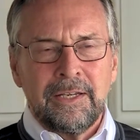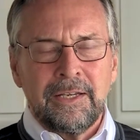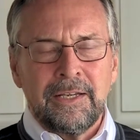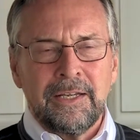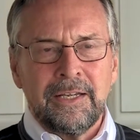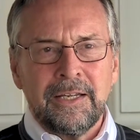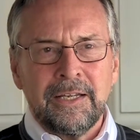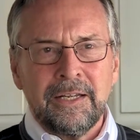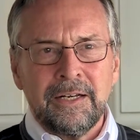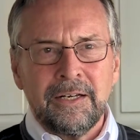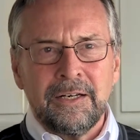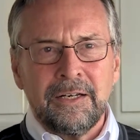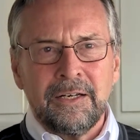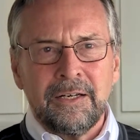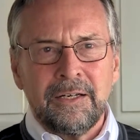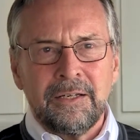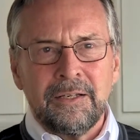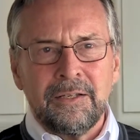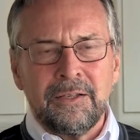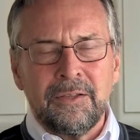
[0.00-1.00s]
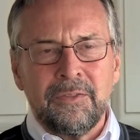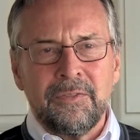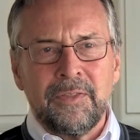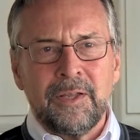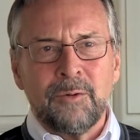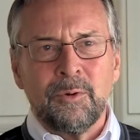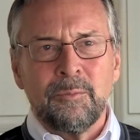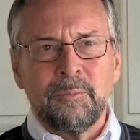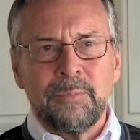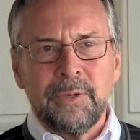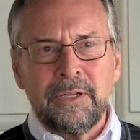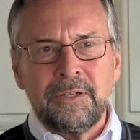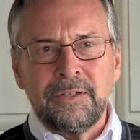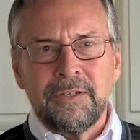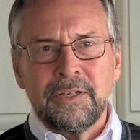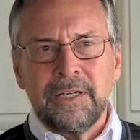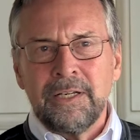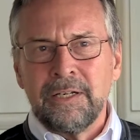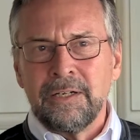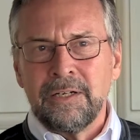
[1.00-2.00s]
And they were built
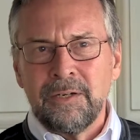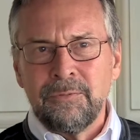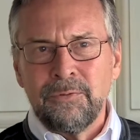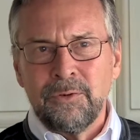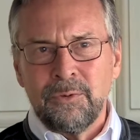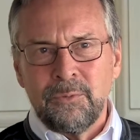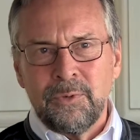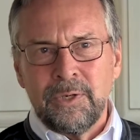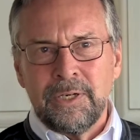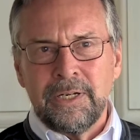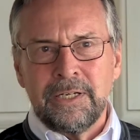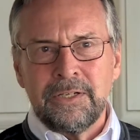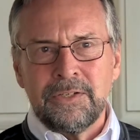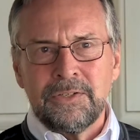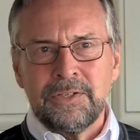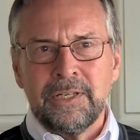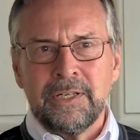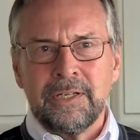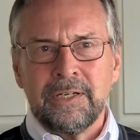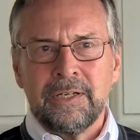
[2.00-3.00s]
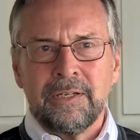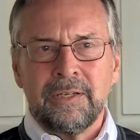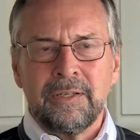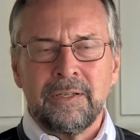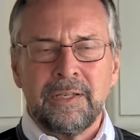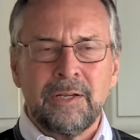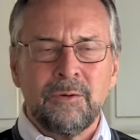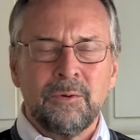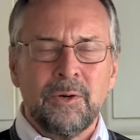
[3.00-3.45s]
in different ways than